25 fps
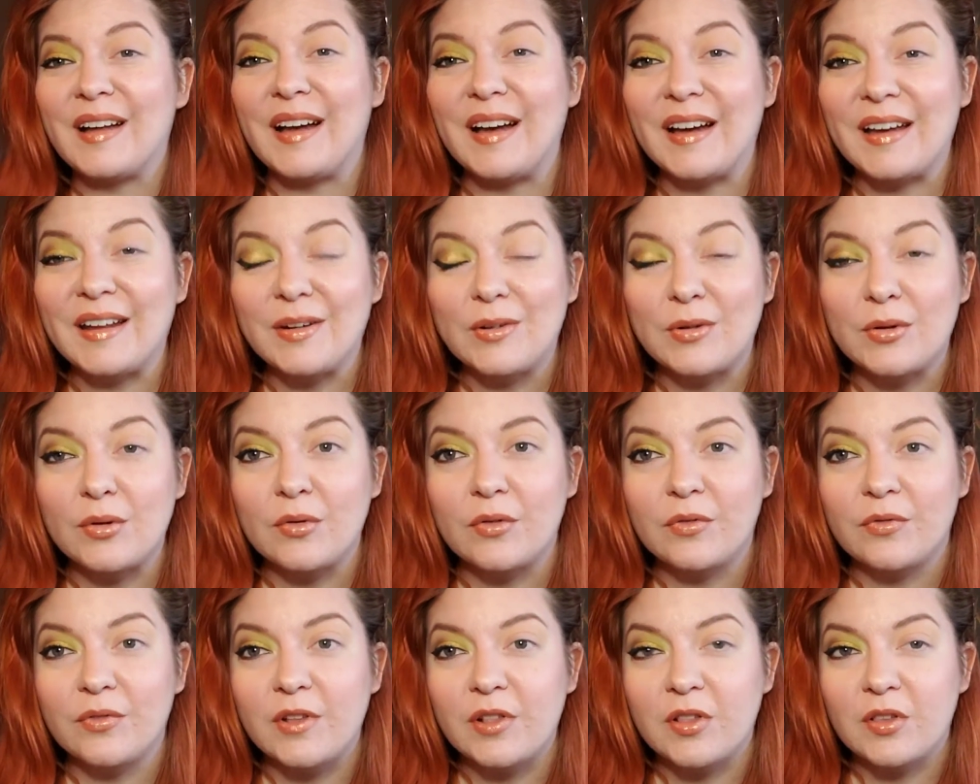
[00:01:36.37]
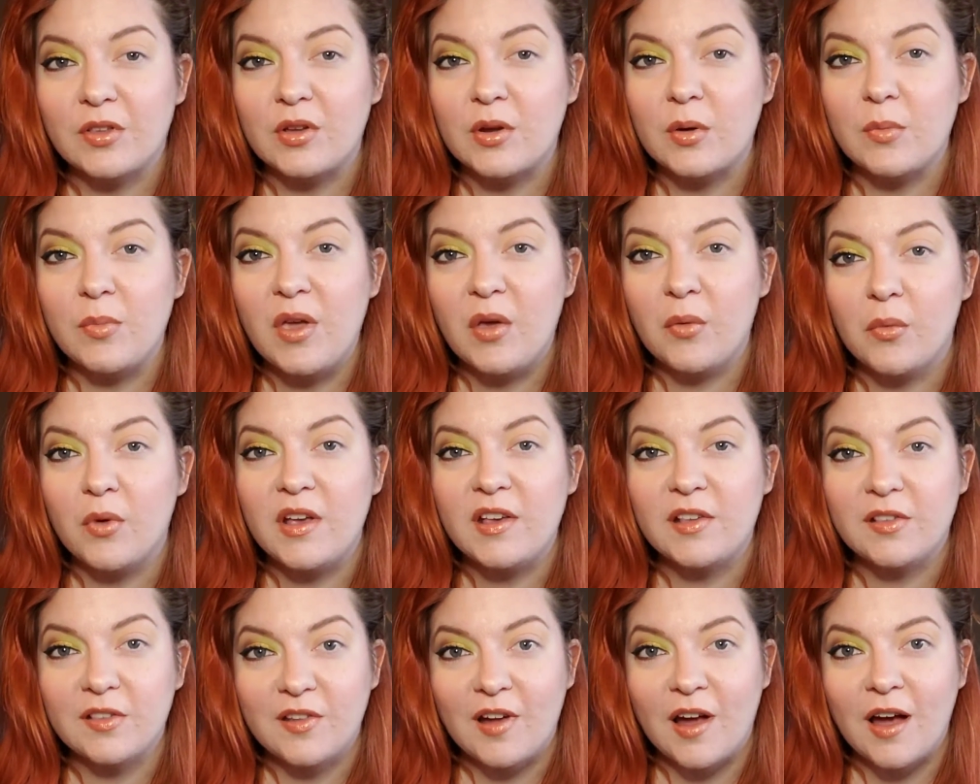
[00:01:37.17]
I don't know if it's going to be
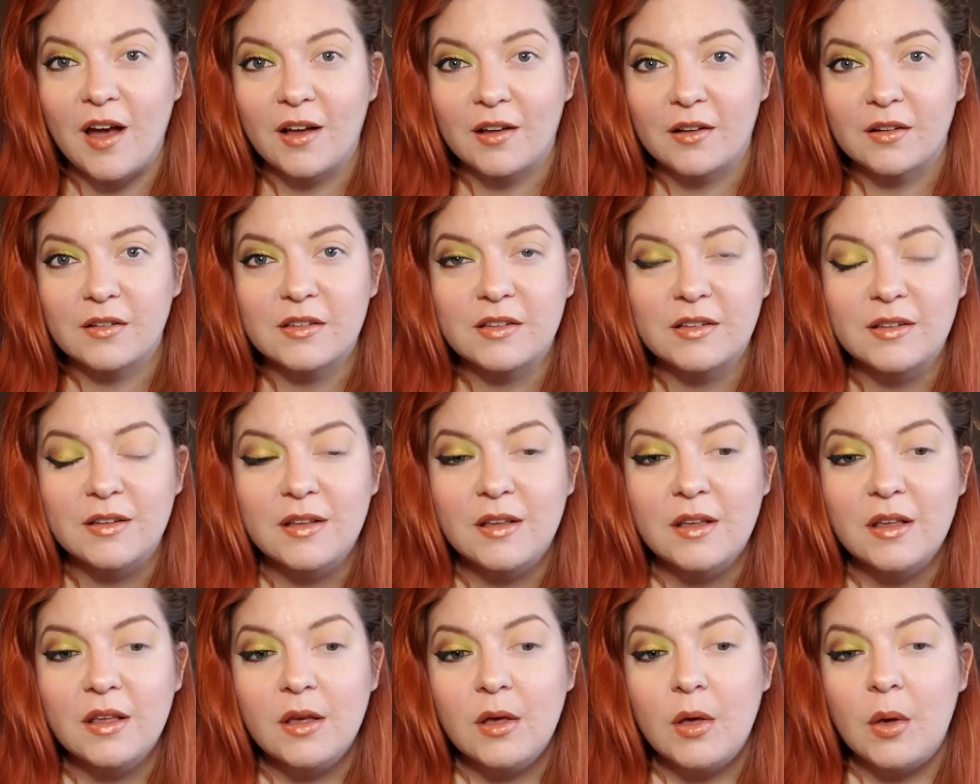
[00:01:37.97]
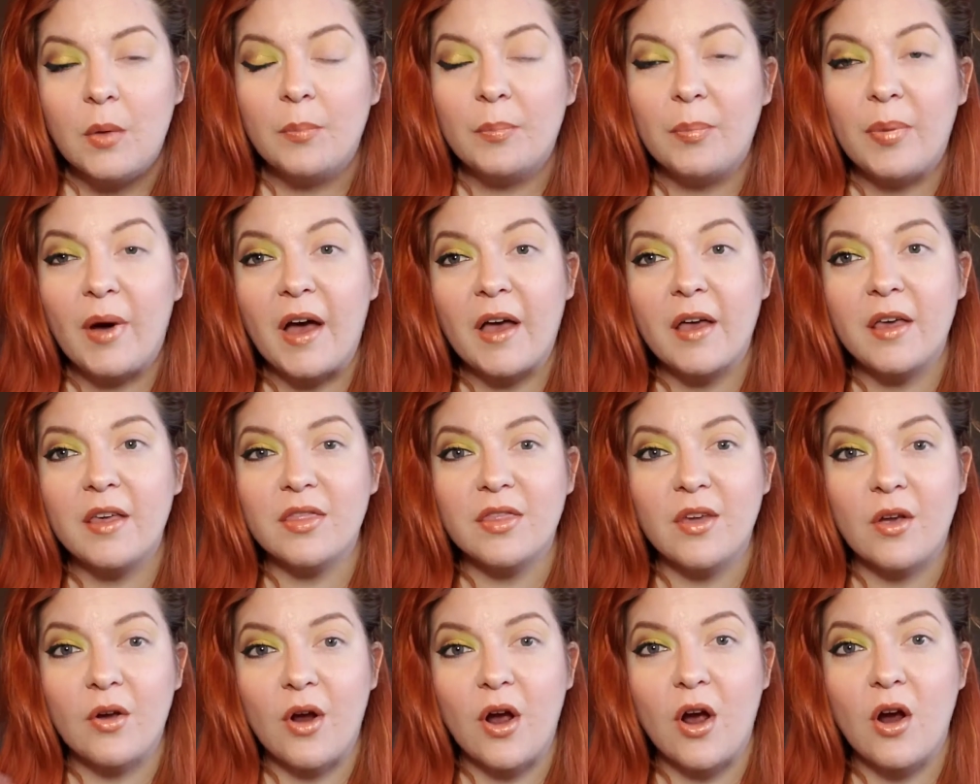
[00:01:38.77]
restocked,
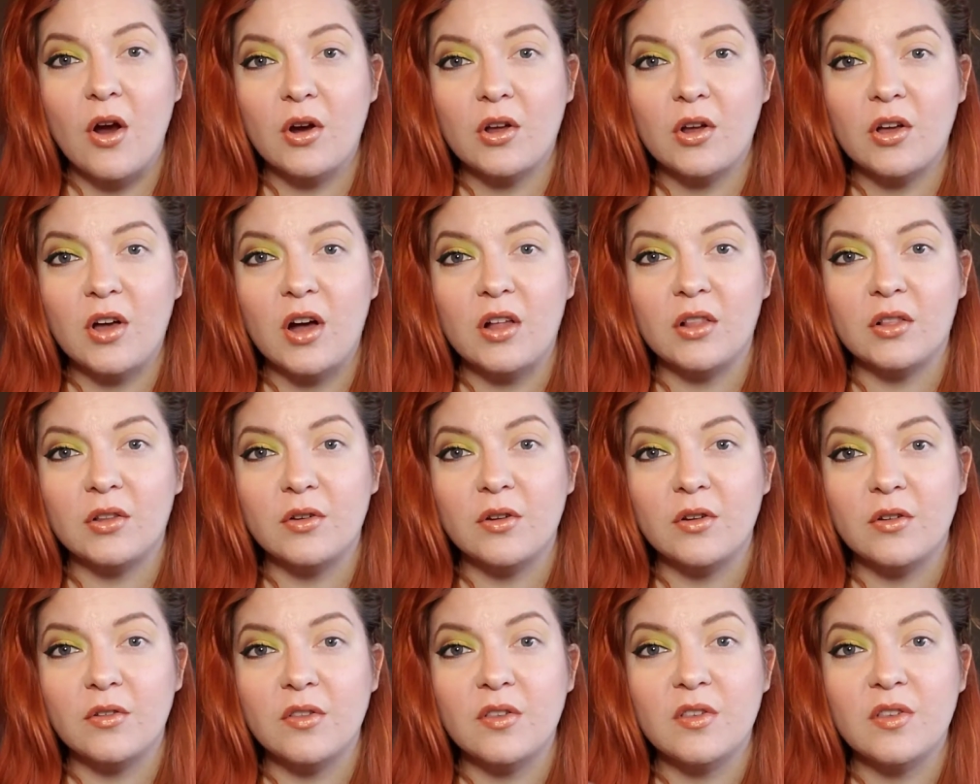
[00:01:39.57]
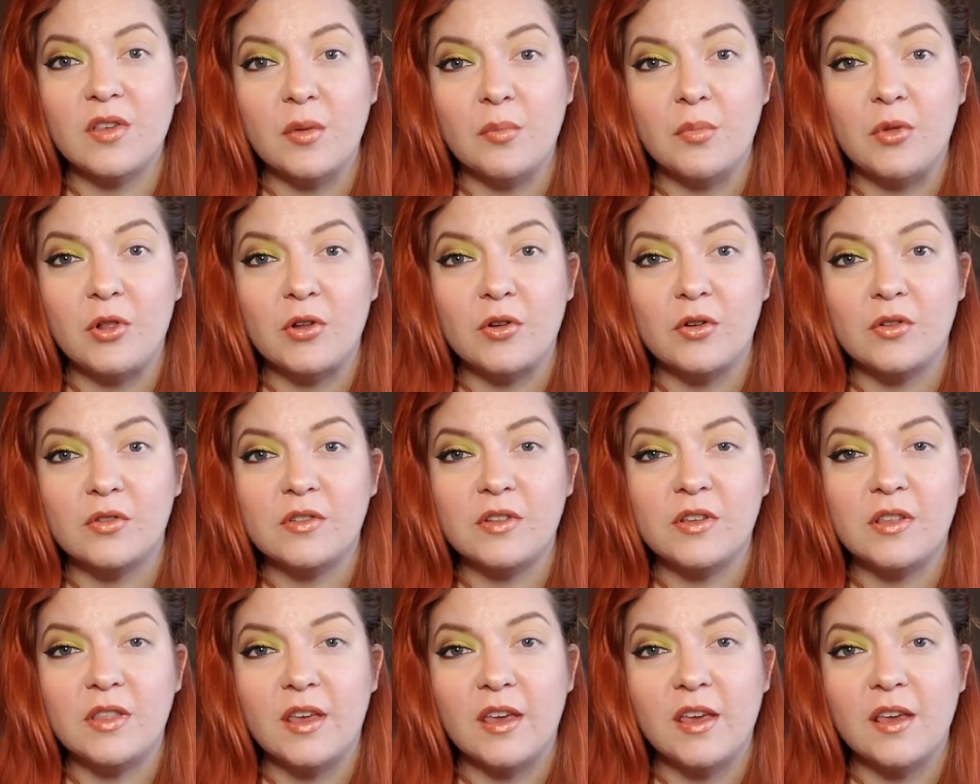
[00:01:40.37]
but there are colors similar
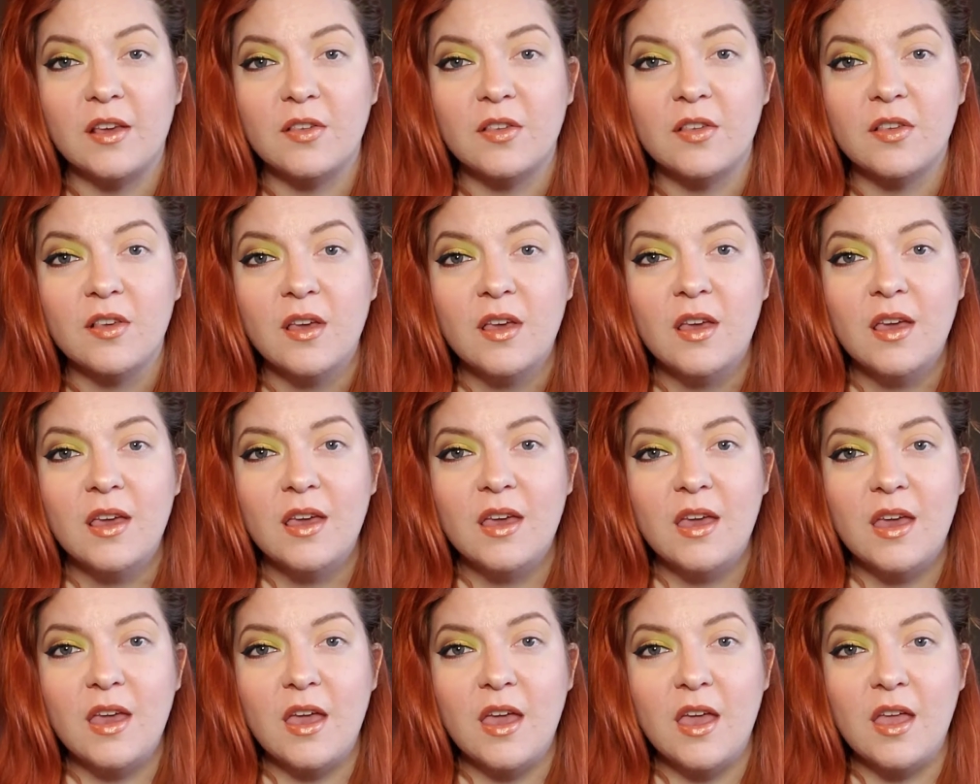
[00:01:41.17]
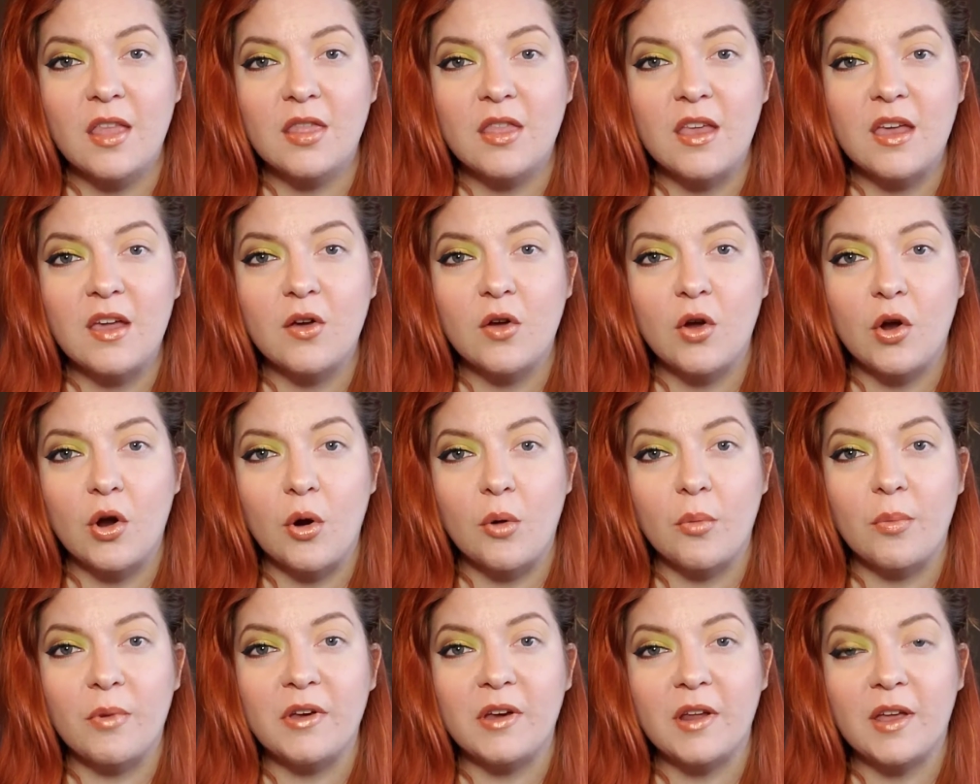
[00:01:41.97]
to this in the
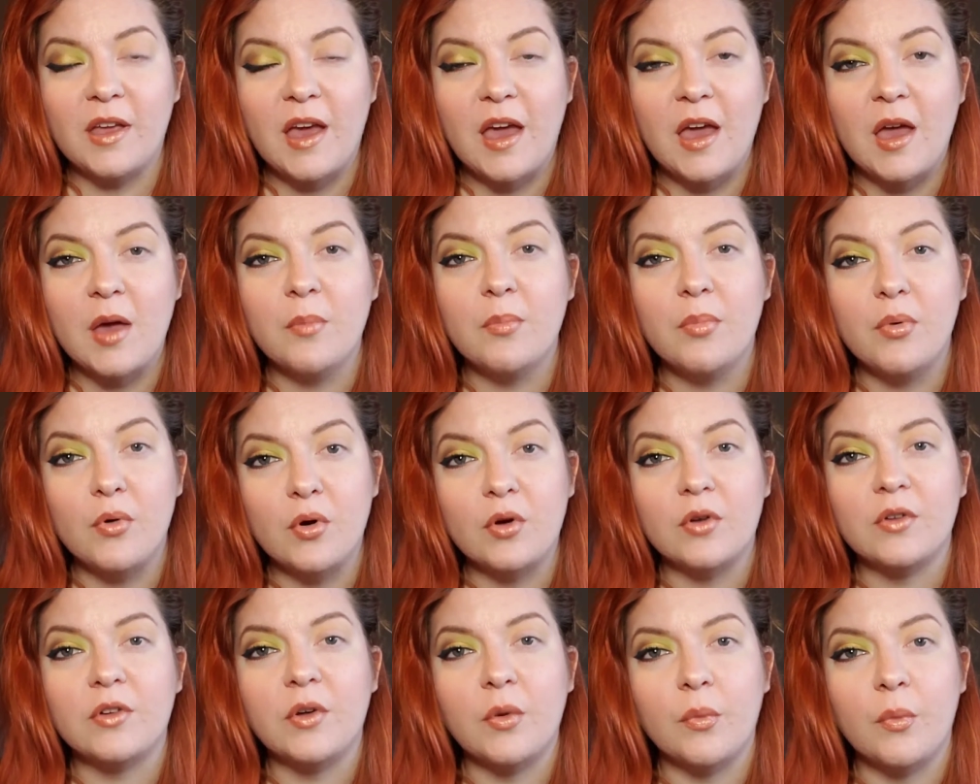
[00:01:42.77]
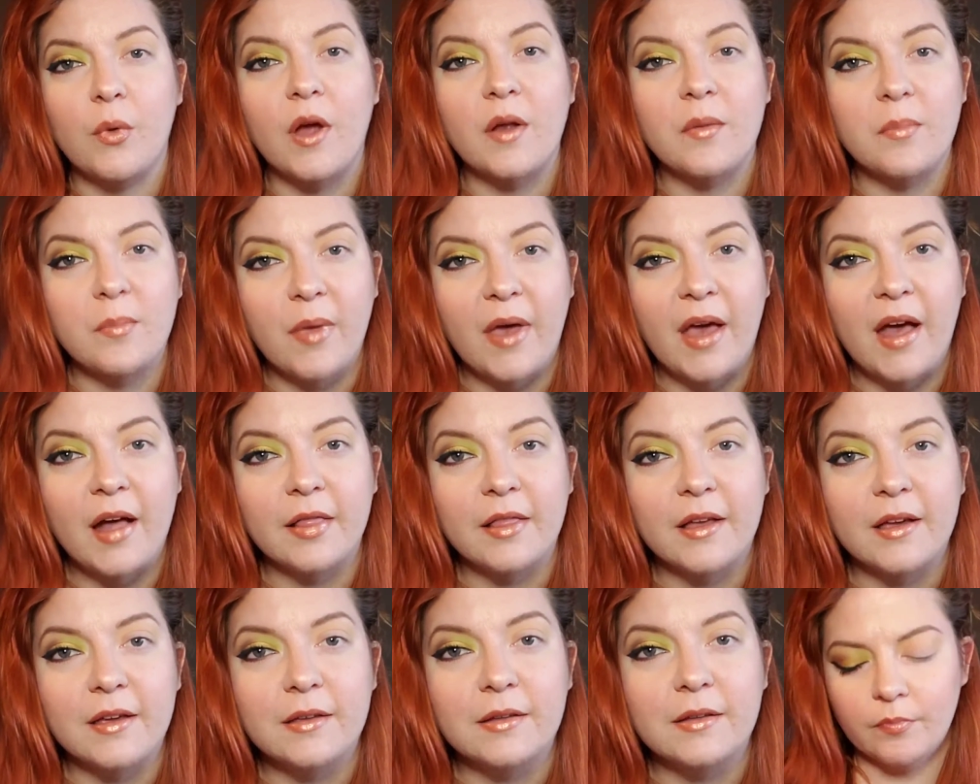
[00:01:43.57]
Urban Decay Born to Run
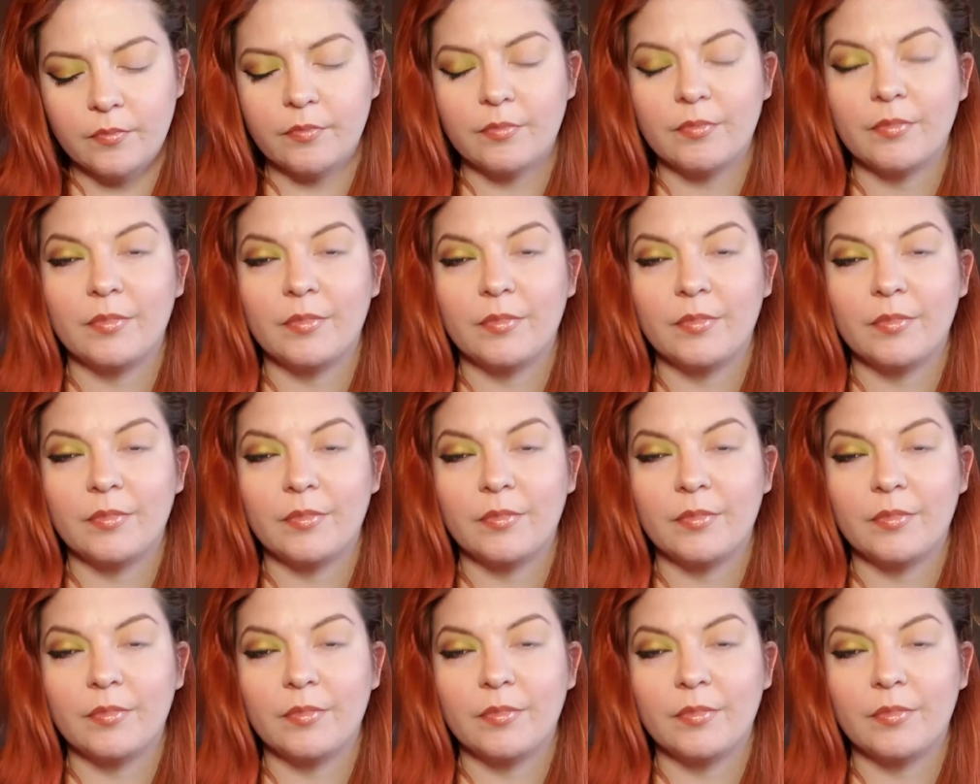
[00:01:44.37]
palette.